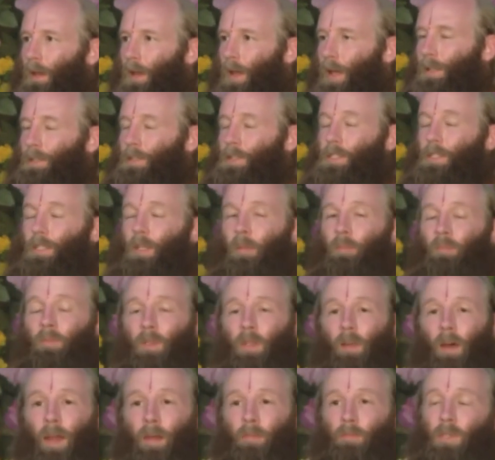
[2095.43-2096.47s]
And
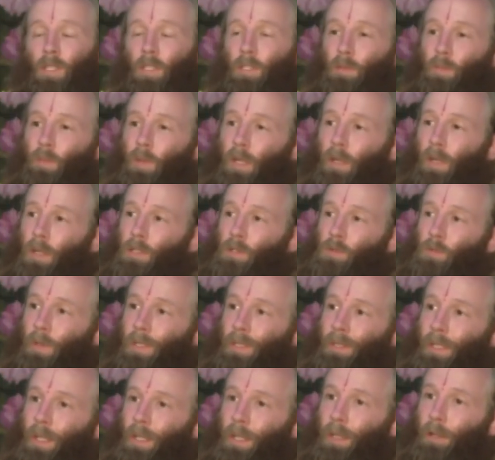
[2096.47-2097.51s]
sometimes it's because
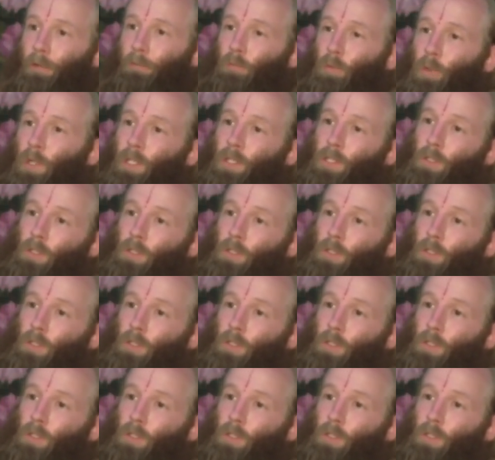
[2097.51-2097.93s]
we think if we